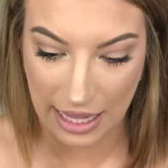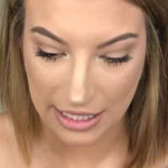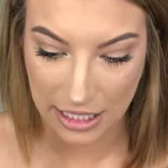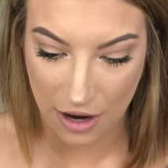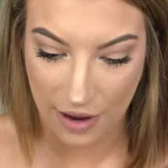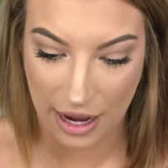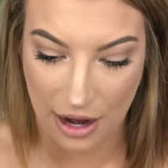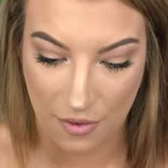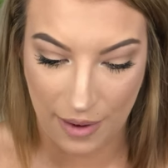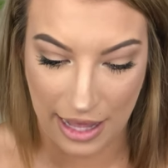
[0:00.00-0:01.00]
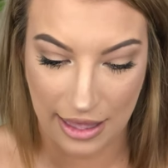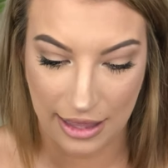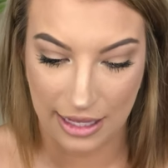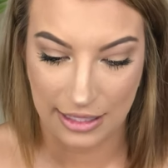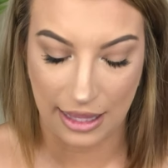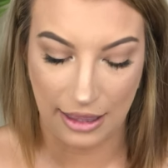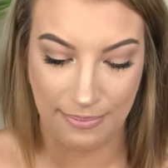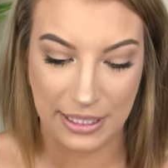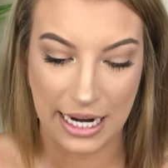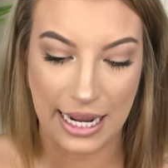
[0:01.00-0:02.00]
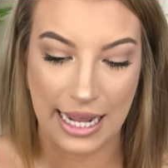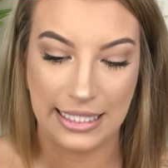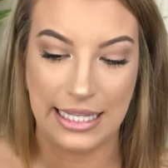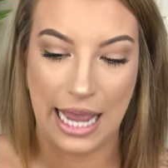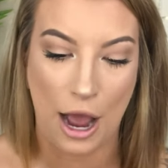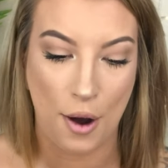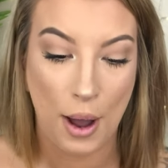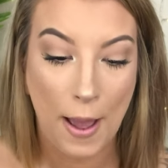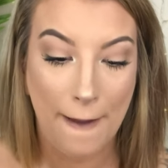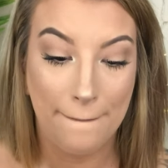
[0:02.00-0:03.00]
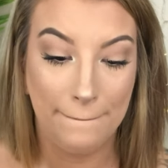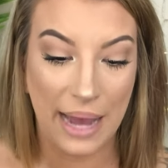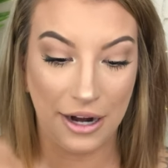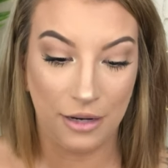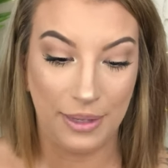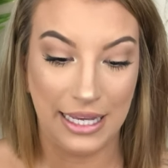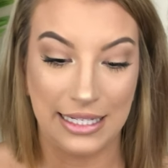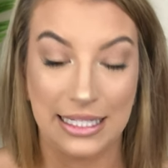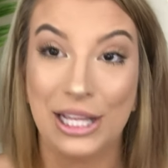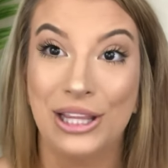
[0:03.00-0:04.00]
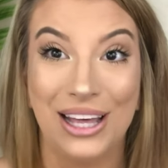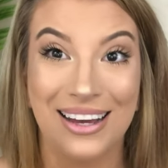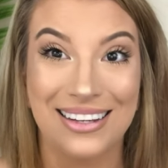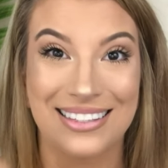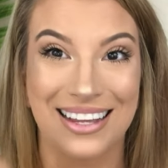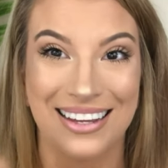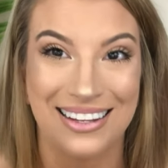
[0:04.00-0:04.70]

let's go in with this lipstick and see how Matter Piece looks.